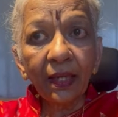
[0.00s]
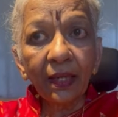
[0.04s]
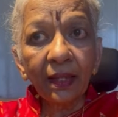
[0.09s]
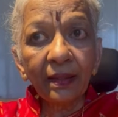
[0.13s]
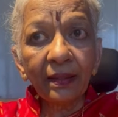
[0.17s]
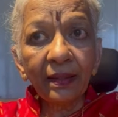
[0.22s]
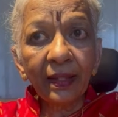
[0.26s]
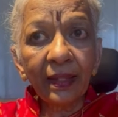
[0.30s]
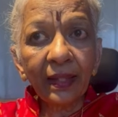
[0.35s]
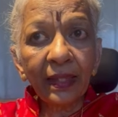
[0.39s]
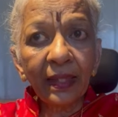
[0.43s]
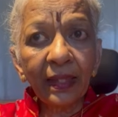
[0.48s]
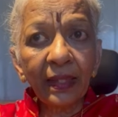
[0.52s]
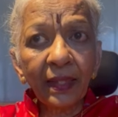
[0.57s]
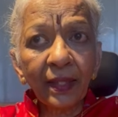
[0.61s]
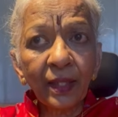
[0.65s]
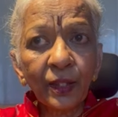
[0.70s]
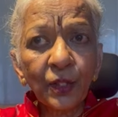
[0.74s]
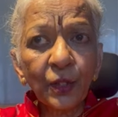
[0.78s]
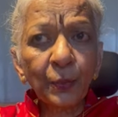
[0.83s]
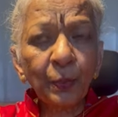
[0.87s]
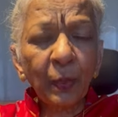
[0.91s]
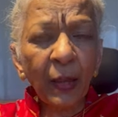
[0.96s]
the
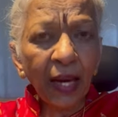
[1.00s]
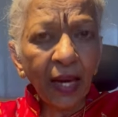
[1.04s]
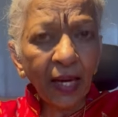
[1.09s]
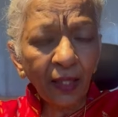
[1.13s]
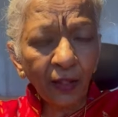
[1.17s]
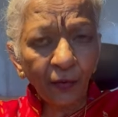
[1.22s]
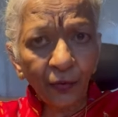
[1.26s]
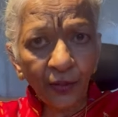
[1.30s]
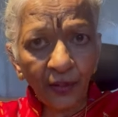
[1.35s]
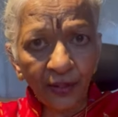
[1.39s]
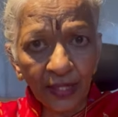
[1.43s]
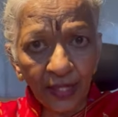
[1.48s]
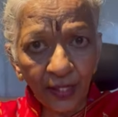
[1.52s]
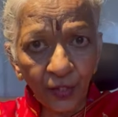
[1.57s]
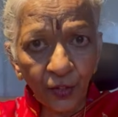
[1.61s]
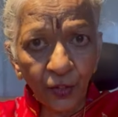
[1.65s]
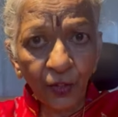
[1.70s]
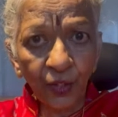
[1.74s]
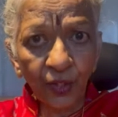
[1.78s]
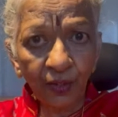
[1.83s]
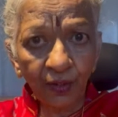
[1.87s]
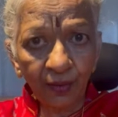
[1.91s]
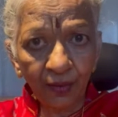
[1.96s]
span of
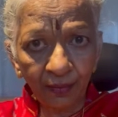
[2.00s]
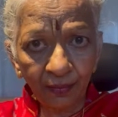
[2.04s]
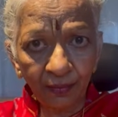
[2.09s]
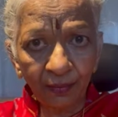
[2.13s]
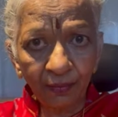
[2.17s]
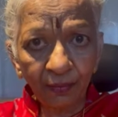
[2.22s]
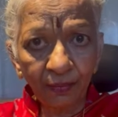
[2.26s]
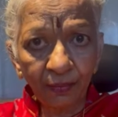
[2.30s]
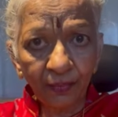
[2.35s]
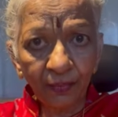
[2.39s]
attention